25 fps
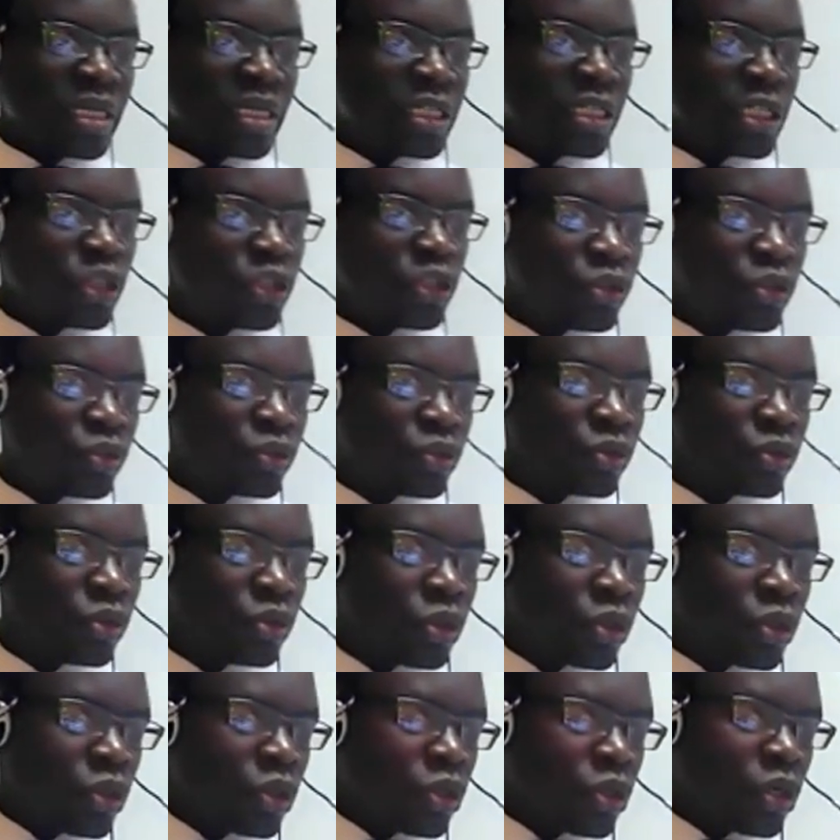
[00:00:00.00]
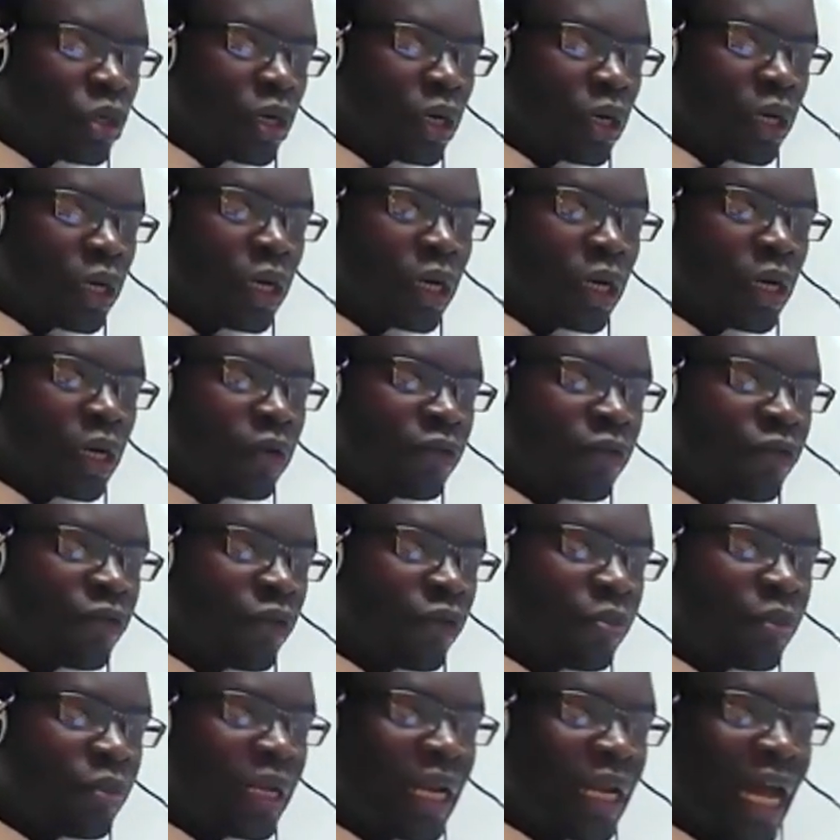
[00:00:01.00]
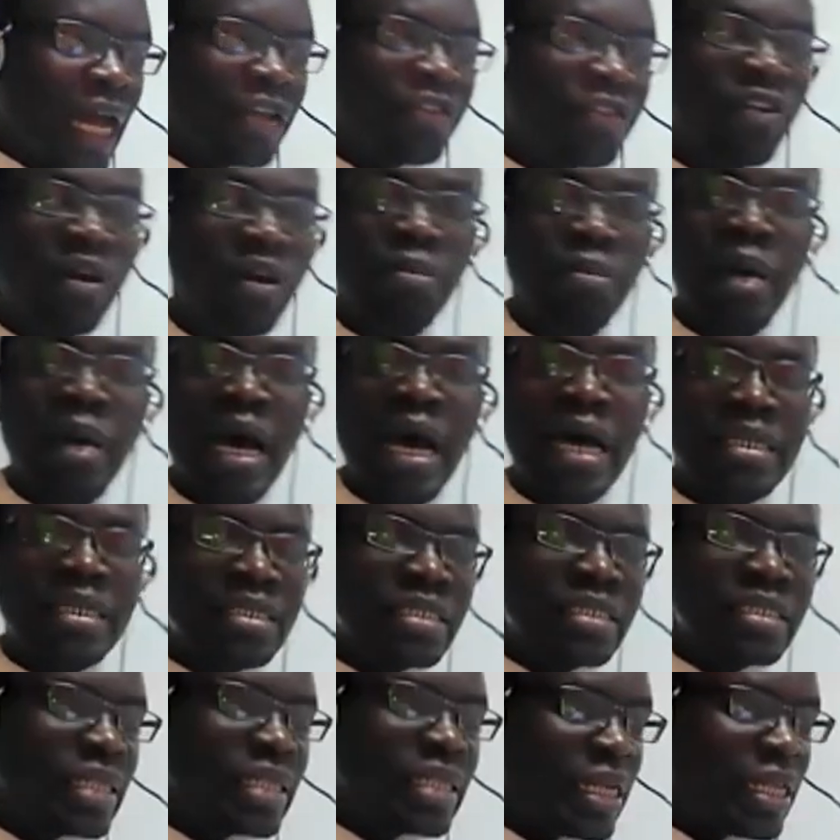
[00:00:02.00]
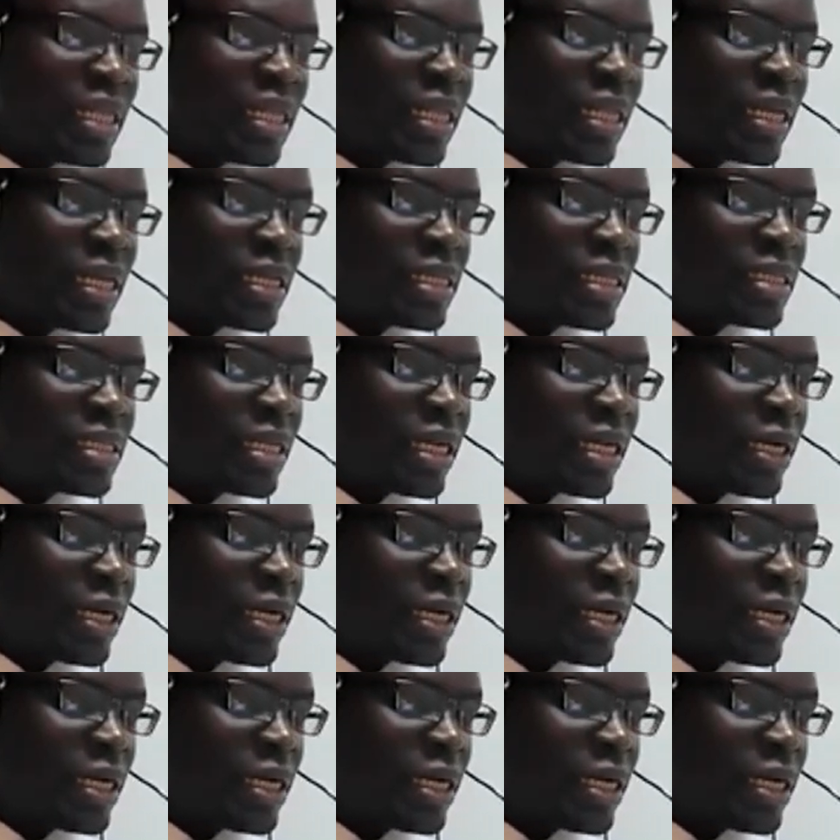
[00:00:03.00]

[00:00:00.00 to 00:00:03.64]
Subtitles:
tissue from a larger mass. Then there is